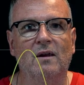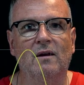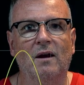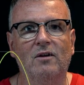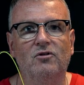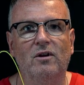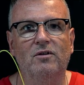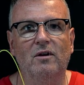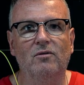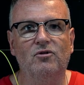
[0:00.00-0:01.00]
actually I
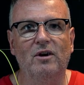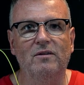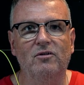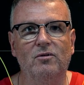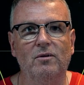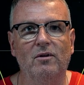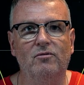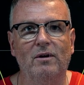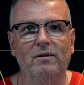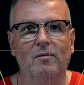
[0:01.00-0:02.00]
think I'll set this to a nice
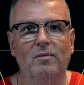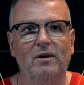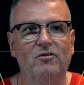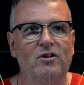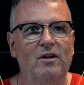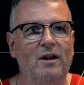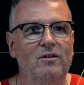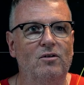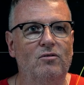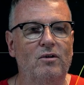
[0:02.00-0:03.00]
round number. Let's set that
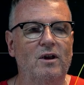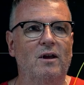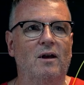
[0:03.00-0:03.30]
to 3.